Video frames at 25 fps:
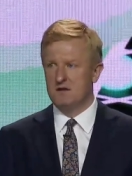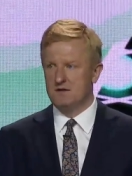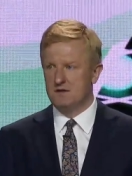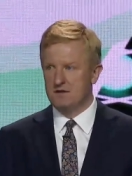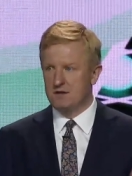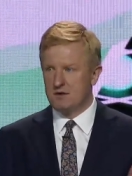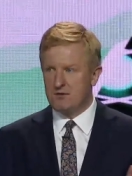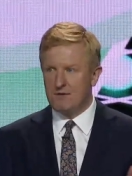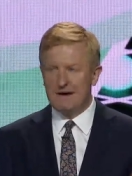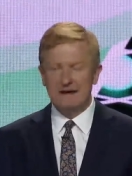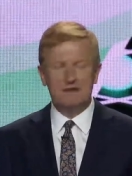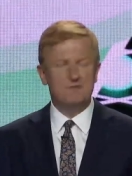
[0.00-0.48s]

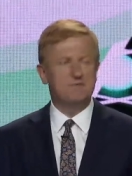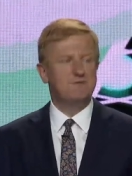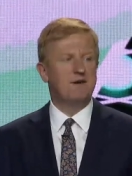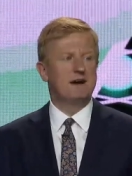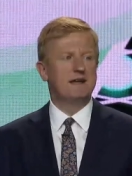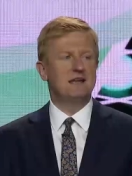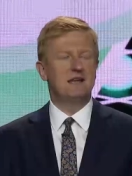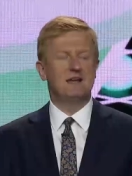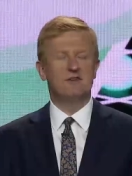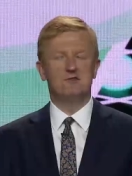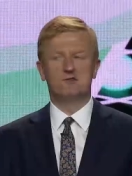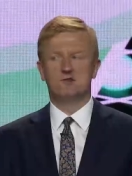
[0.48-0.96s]
The great
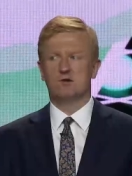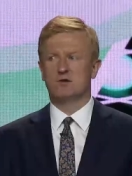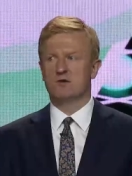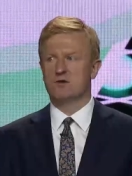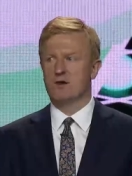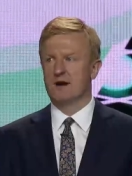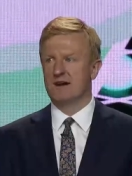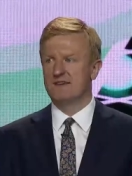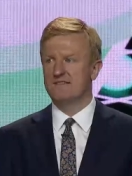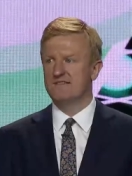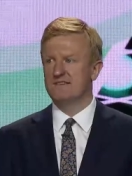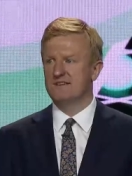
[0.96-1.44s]
financial
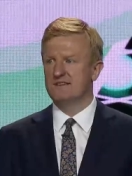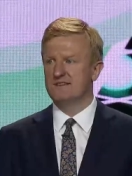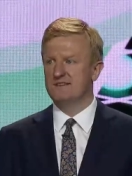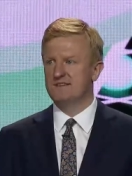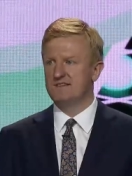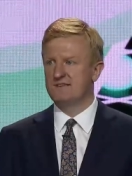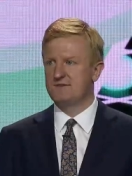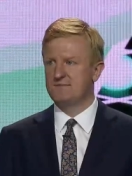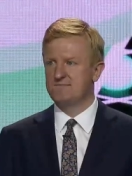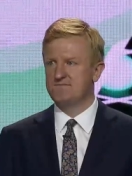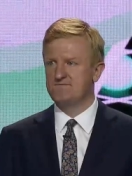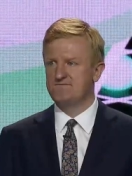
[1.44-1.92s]

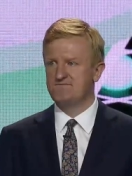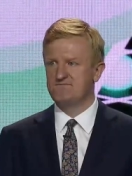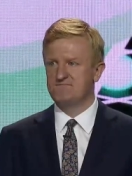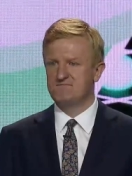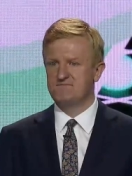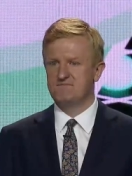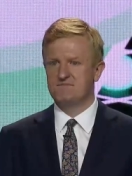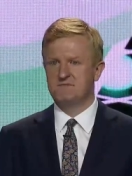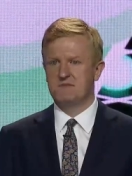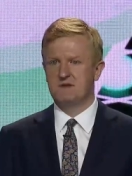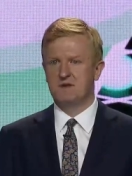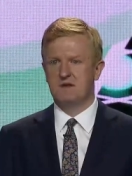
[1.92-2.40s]
crisis,
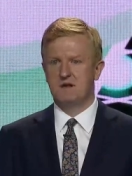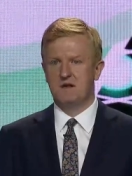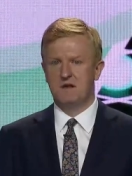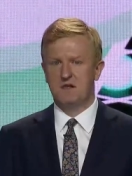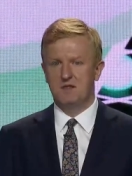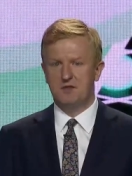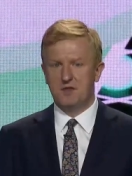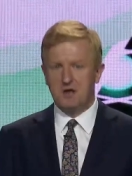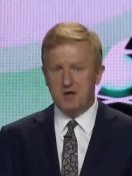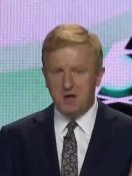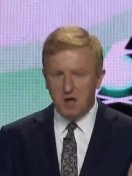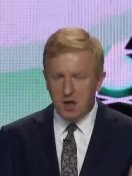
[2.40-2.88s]

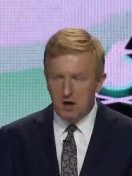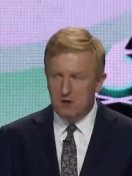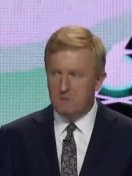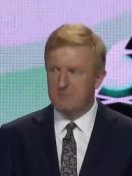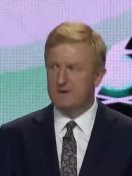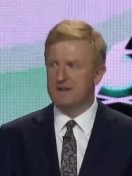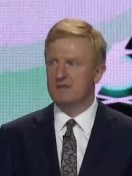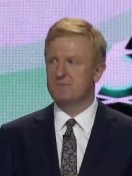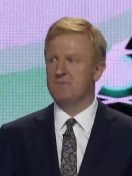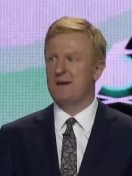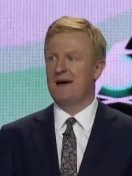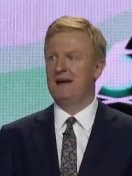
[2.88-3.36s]
the
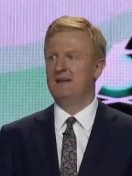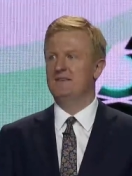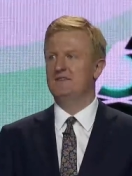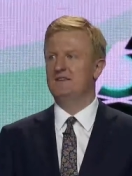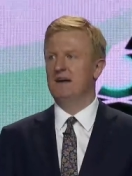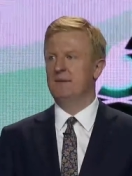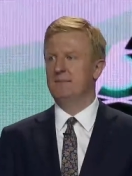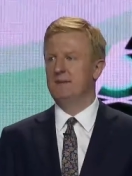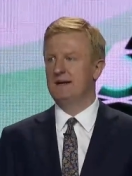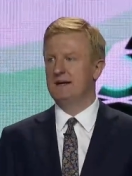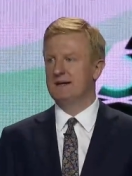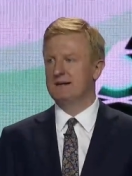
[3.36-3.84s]
COVID
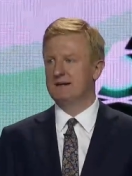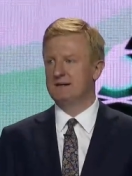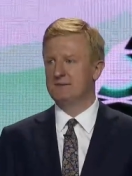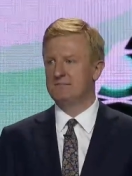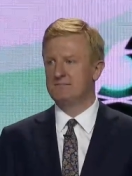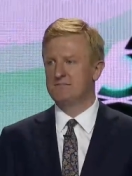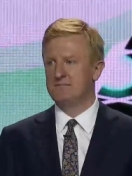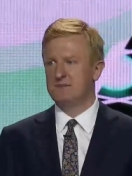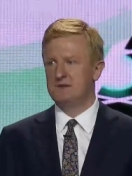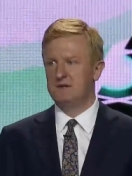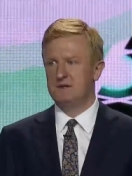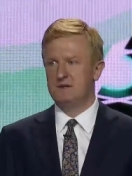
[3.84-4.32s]
pandemic,
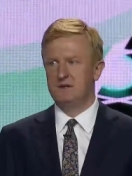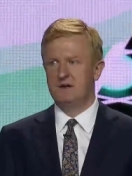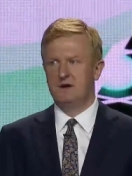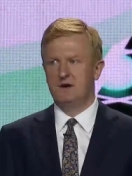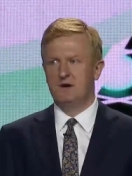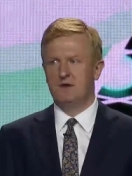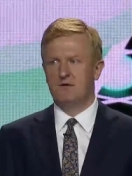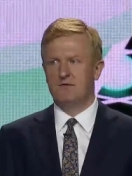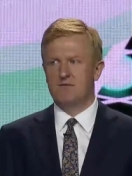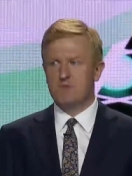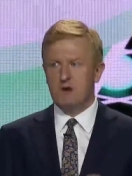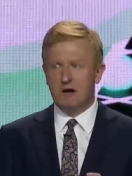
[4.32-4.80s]

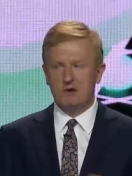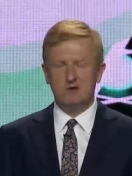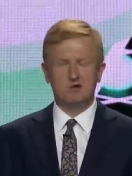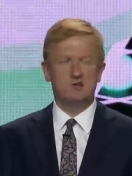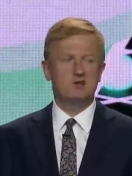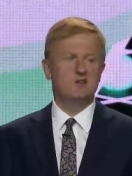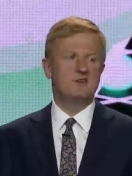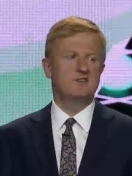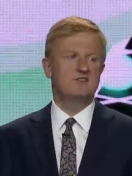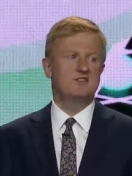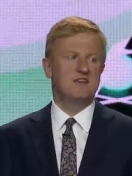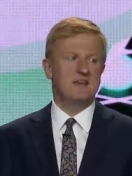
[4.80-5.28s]

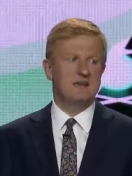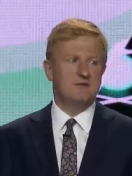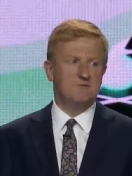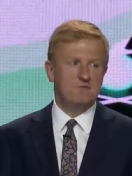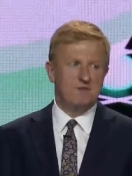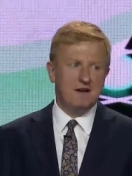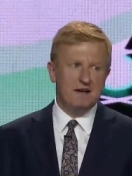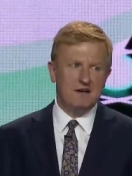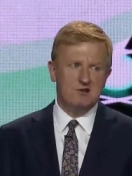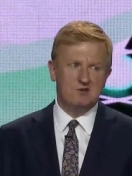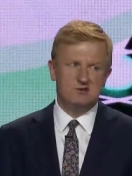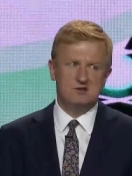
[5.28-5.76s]
Russia's
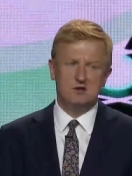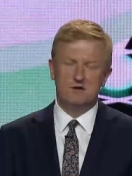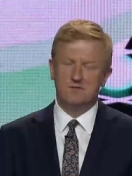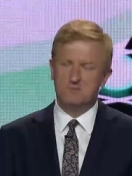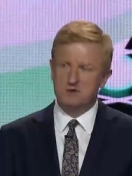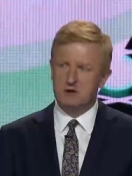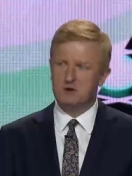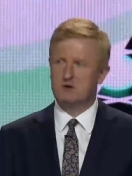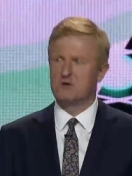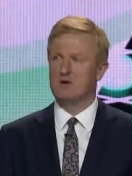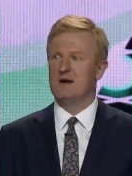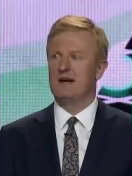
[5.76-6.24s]
invasion of
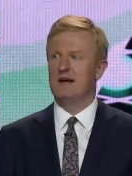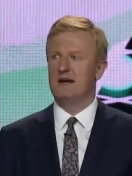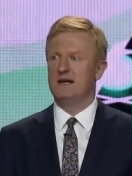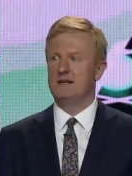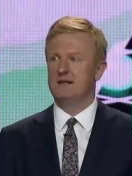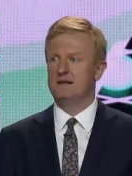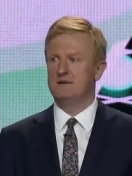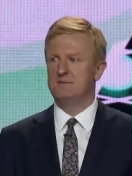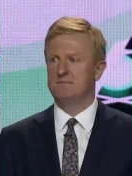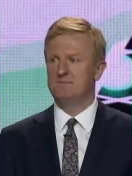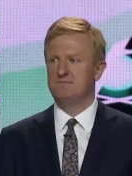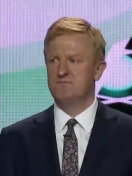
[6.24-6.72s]

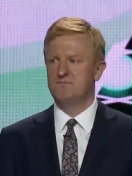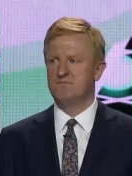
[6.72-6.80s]
Ukraine,